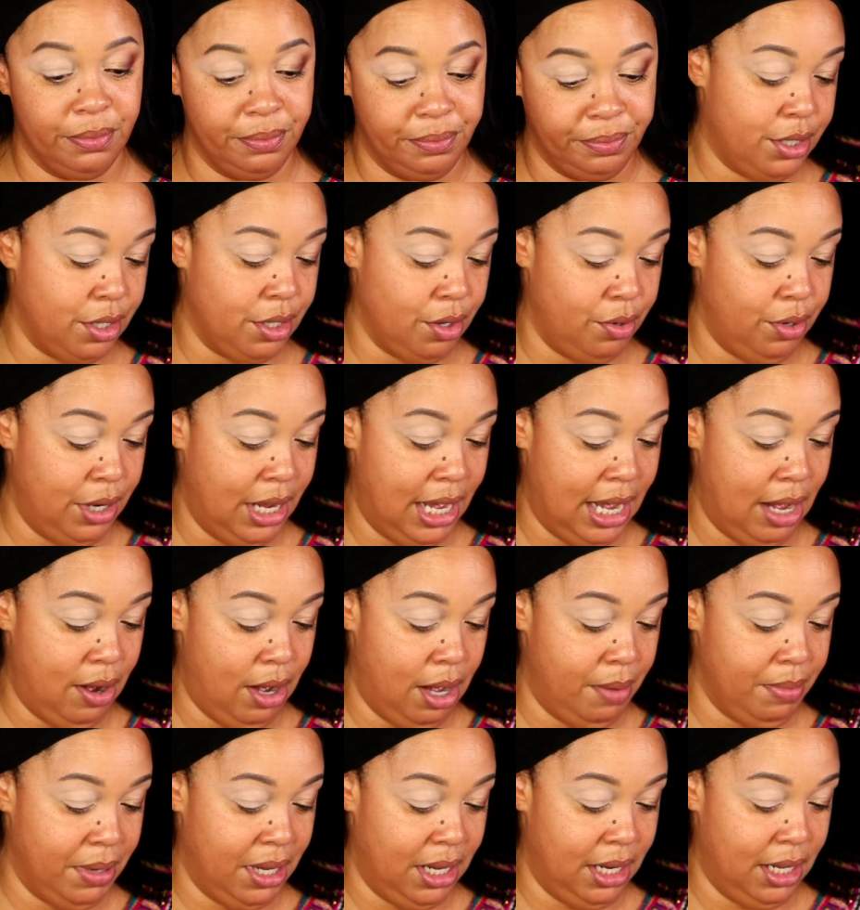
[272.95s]
So now
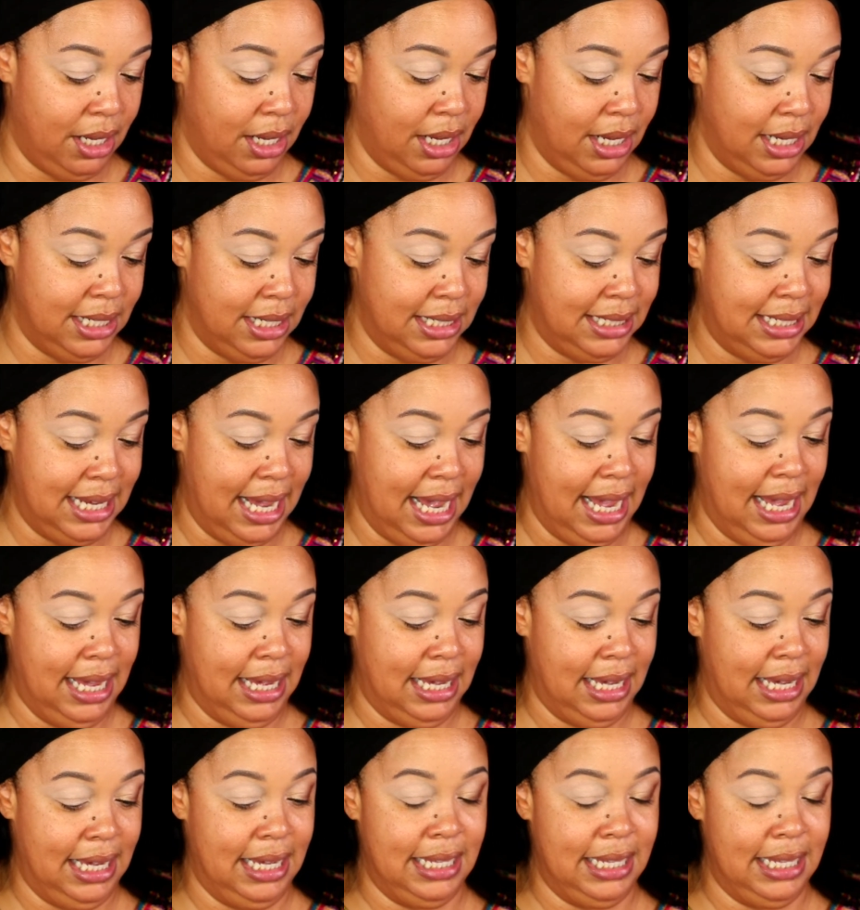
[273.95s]
I'm gonna take